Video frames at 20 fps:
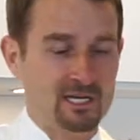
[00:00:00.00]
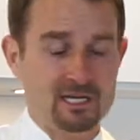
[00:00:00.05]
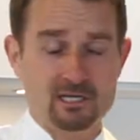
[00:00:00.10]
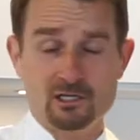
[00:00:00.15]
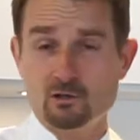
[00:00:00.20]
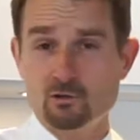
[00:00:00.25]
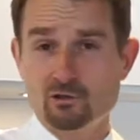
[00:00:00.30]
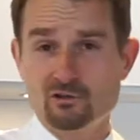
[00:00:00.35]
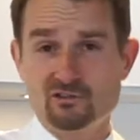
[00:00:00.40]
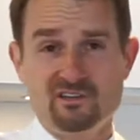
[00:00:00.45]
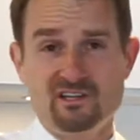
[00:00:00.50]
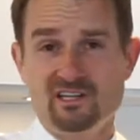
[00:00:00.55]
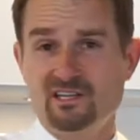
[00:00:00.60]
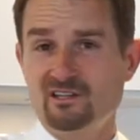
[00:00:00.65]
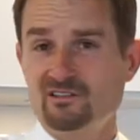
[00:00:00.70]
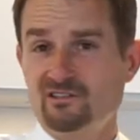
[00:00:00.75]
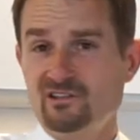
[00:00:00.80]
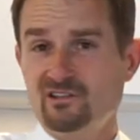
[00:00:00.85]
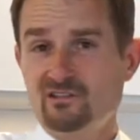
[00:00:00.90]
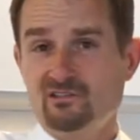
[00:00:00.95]
And of course, they
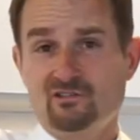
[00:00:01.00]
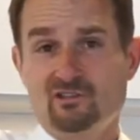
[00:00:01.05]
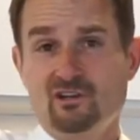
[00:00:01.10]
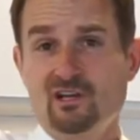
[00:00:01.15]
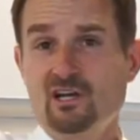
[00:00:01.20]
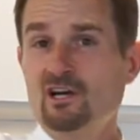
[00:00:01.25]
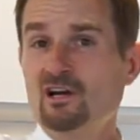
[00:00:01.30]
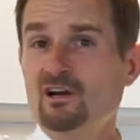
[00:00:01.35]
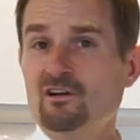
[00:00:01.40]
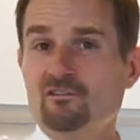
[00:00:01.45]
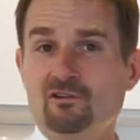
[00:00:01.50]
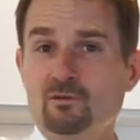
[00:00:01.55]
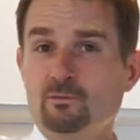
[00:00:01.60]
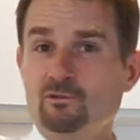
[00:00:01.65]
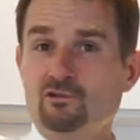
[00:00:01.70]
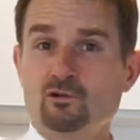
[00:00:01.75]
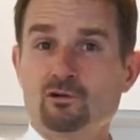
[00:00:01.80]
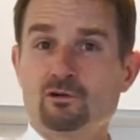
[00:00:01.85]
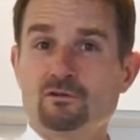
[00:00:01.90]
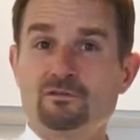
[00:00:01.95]
exist from
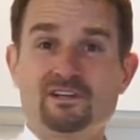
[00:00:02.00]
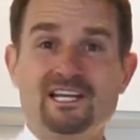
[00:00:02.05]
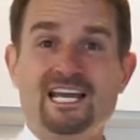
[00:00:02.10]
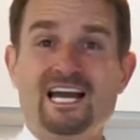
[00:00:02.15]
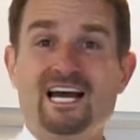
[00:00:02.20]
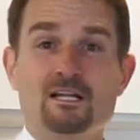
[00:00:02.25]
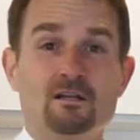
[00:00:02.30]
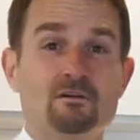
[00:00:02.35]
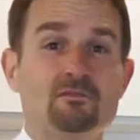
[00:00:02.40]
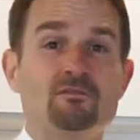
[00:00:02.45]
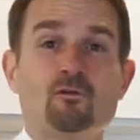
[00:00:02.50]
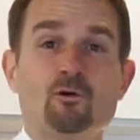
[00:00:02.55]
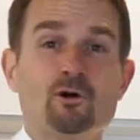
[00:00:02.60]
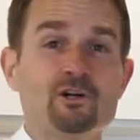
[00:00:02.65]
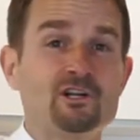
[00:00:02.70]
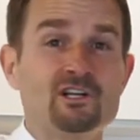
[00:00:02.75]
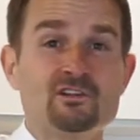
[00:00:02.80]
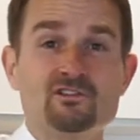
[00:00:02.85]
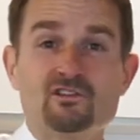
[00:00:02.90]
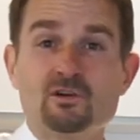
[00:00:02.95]
sort of
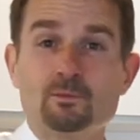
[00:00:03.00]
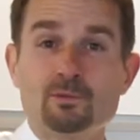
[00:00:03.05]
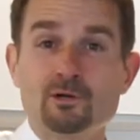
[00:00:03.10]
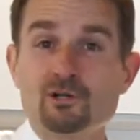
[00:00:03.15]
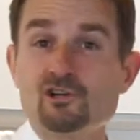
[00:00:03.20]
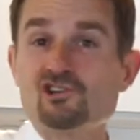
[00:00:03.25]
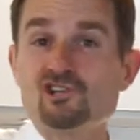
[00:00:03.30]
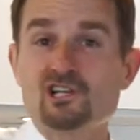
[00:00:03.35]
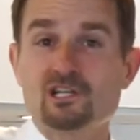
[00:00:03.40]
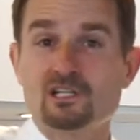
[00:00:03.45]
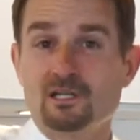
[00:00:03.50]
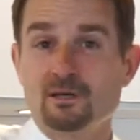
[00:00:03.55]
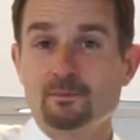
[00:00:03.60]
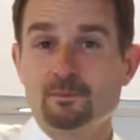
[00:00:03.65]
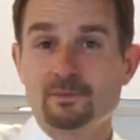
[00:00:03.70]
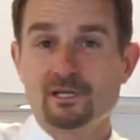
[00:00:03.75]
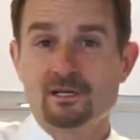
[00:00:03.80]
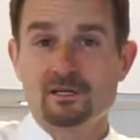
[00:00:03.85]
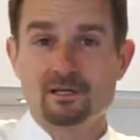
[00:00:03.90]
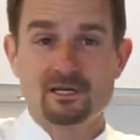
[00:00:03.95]
California to British
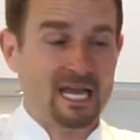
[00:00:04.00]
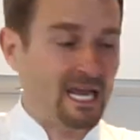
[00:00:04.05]
Columbia.